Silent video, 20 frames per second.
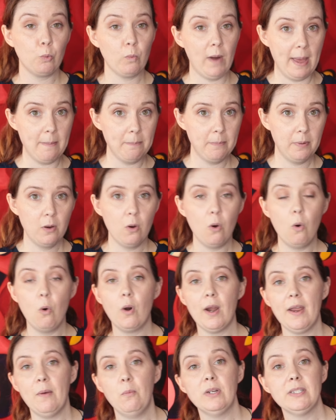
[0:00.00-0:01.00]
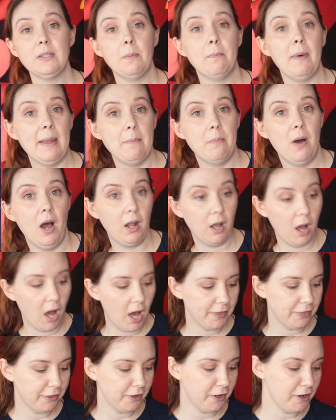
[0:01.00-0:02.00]
rep, or it was a BIPOC
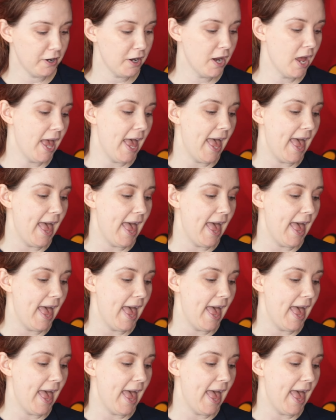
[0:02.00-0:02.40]
author,